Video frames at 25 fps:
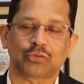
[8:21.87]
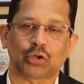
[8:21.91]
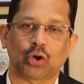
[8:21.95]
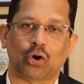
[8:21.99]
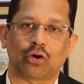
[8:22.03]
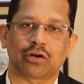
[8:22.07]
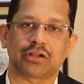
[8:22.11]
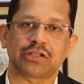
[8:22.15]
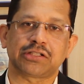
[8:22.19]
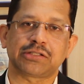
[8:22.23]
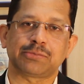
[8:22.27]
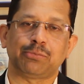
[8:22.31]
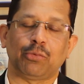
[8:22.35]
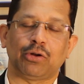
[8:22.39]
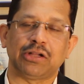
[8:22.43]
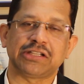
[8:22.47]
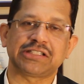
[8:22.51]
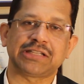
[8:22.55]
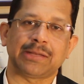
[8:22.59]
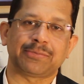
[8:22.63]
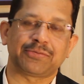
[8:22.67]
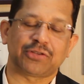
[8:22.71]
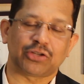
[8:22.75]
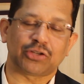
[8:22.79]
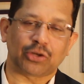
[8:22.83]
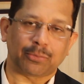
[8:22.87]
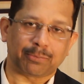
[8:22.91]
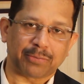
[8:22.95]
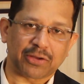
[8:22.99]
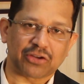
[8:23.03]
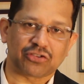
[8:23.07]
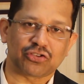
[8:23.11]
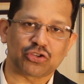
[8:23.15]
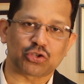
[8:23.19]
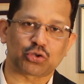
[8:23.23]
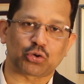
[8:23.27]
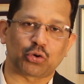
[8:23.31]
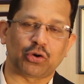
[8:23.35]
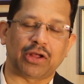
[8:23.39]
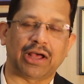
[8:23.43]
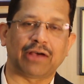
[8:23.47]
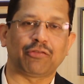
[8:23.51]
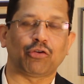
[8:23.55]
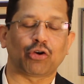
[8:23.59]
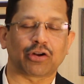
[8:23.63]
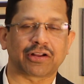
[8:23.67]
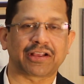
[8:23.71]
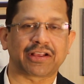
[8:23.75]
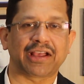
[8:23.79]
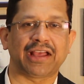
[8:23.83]
or a small subset of patients could have
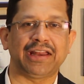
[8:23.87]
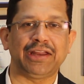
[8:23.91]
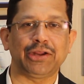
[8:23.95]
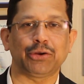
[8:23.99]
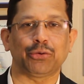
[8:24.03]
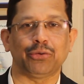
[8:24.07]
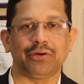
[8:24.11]
organic